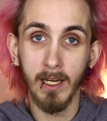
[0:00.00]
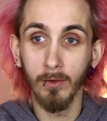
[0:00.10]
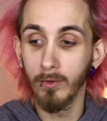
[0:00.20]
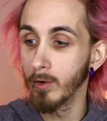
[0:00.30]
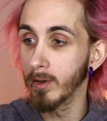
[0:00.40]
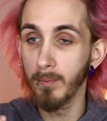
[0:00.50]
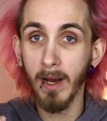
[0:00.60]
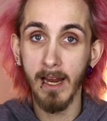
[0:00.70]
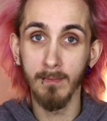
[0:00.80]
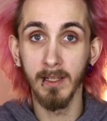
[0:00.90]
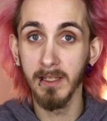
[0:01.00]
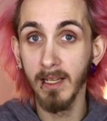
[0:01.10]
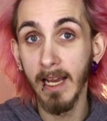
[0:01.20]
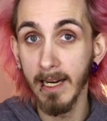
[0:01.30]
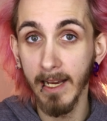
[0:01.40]
I don't know the brand, but it's
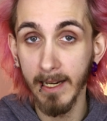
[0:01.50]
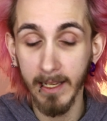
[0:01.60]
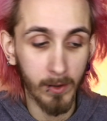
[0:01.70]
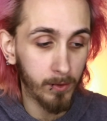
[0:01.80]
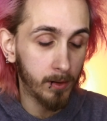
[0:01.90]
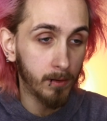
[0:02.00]
really, really good.